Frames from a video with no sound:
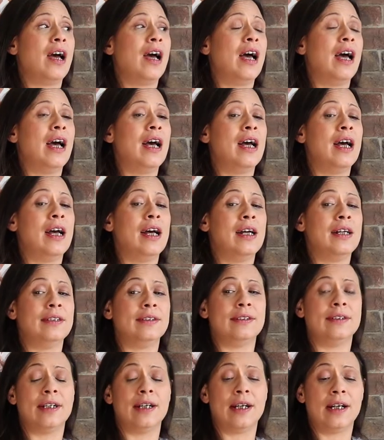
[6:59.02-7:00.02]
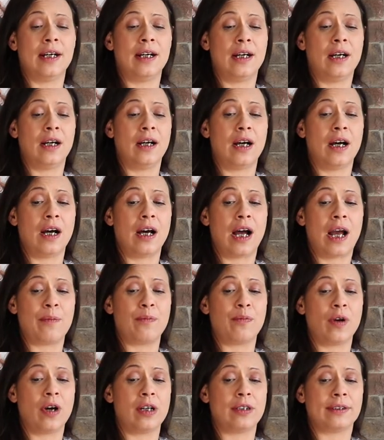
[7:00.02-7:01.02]
And uh, I
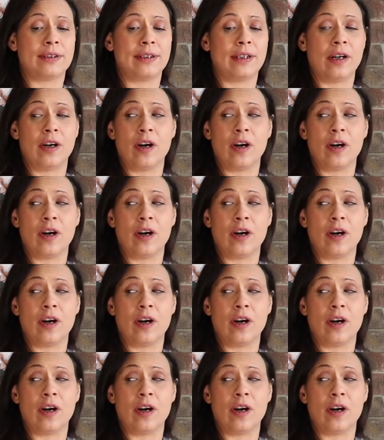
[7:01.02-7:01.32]
brought the